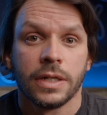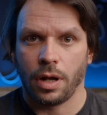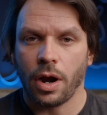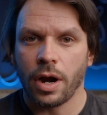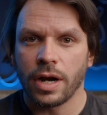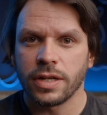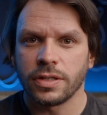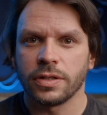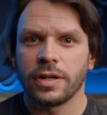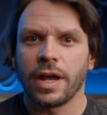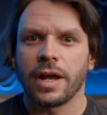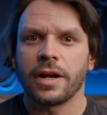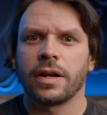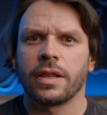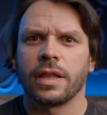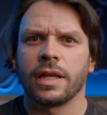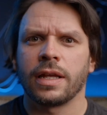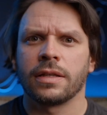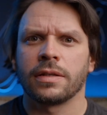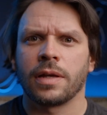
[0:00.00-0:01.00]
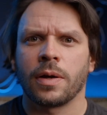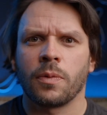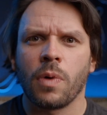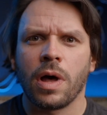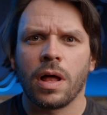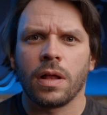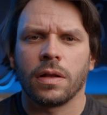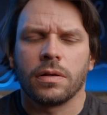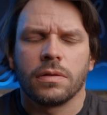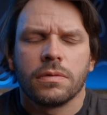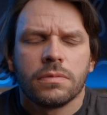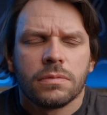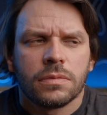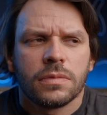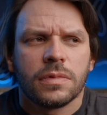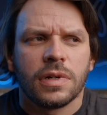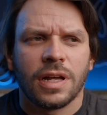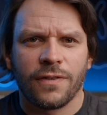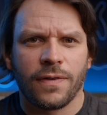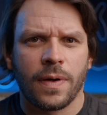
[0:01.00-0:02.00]
All right, so now you're thinking like, well,
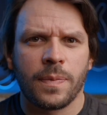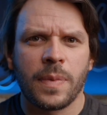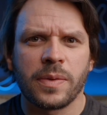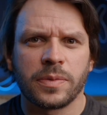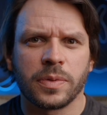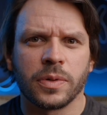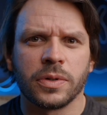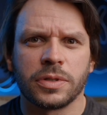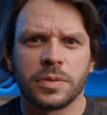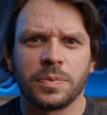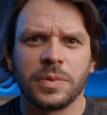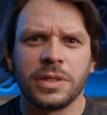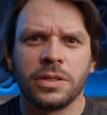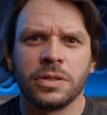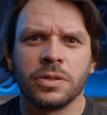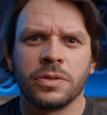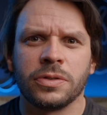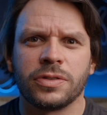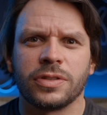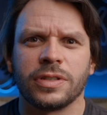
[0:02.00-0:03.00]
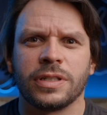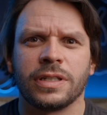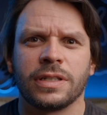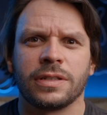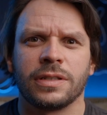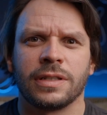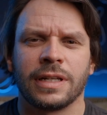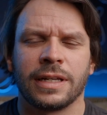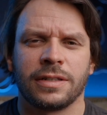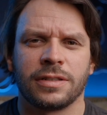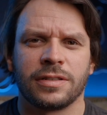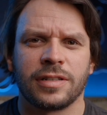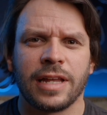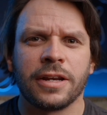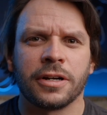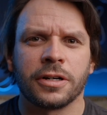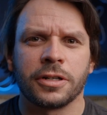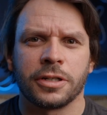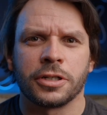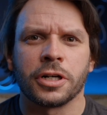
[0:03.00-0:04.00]
if I'm not supposed to be using like
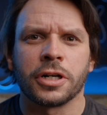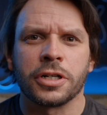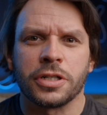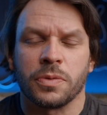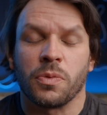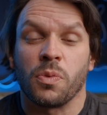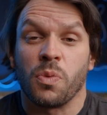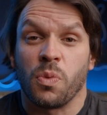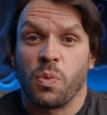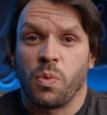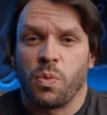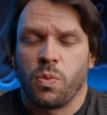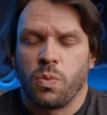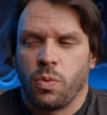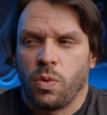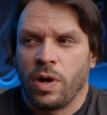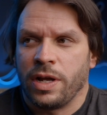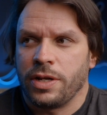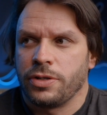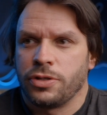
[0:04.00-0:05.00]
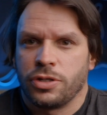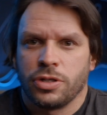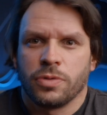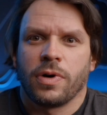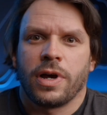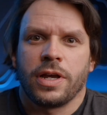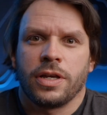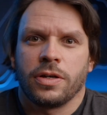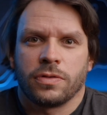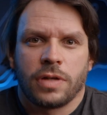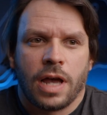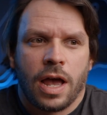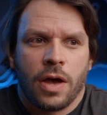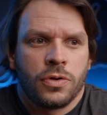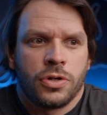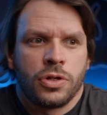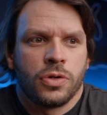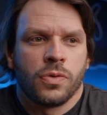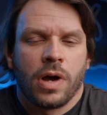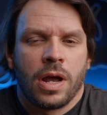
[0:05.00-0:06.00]
standard detergent, what do I use? How
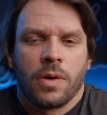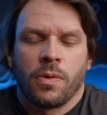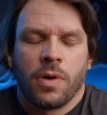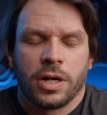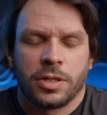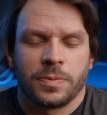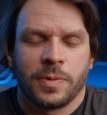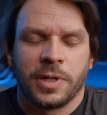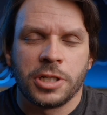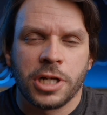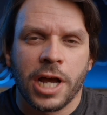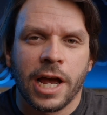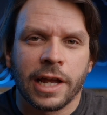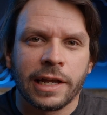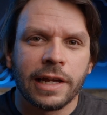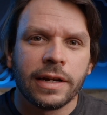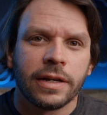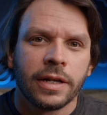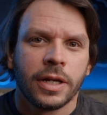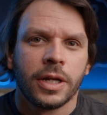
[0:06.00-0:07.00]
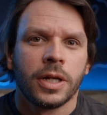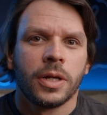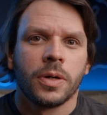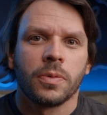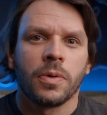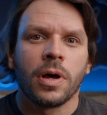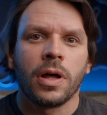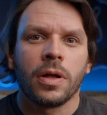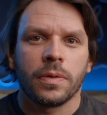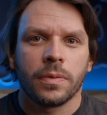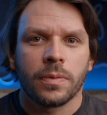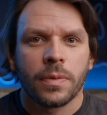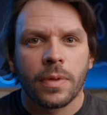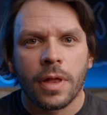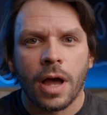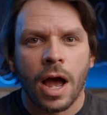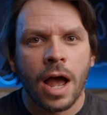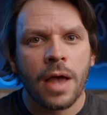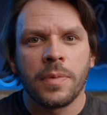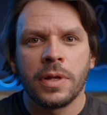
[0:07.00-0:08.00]
do I wash my jacket? Well,
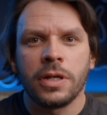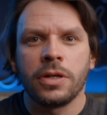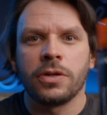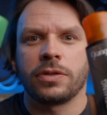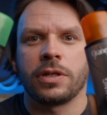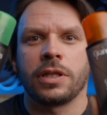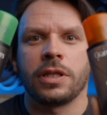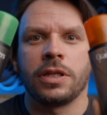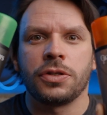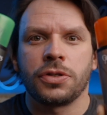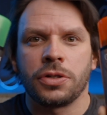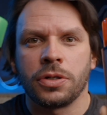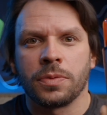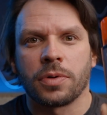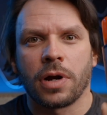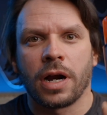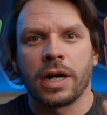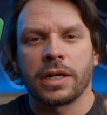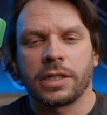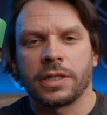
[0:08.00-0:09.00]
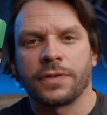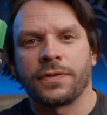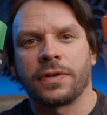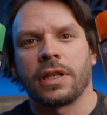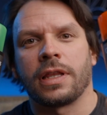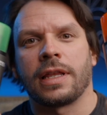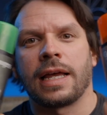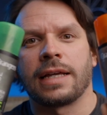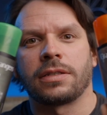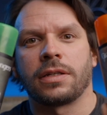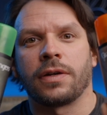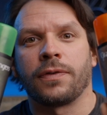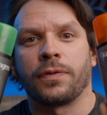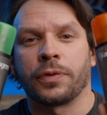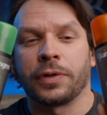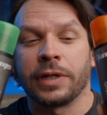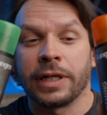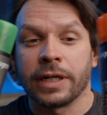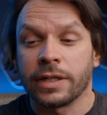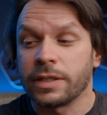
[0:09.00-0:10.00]
I've been using these two products here for the last
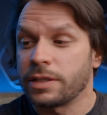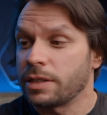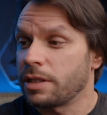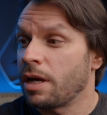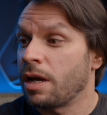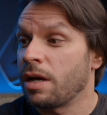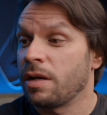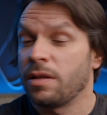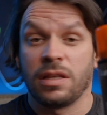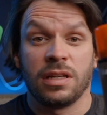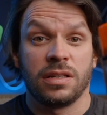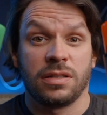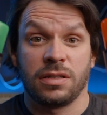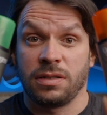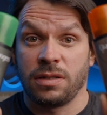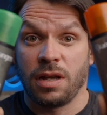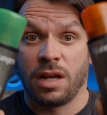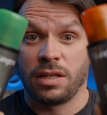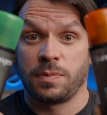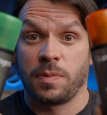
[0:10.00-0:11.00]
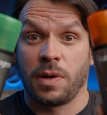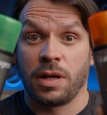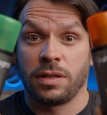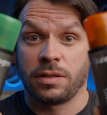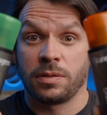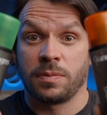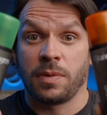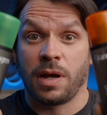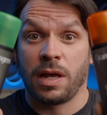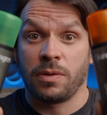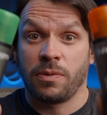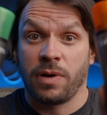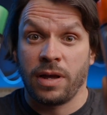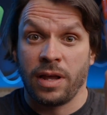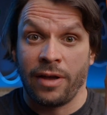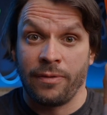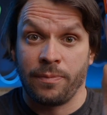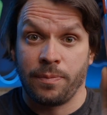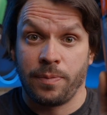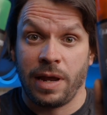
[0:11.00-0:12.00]
several years. This is not sponsored, by the way.
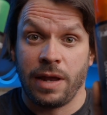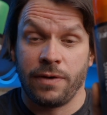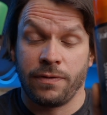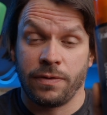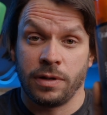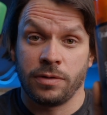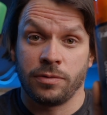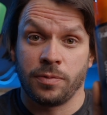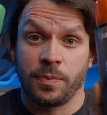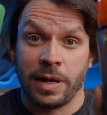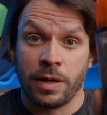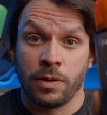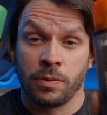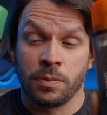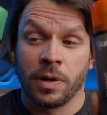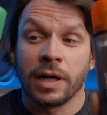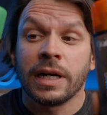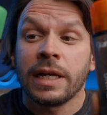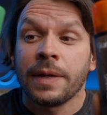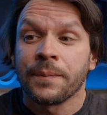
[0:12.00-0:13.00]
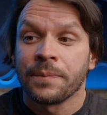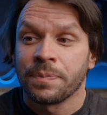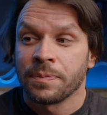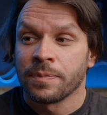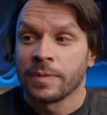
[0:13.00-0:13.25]
I paid for these with my own money.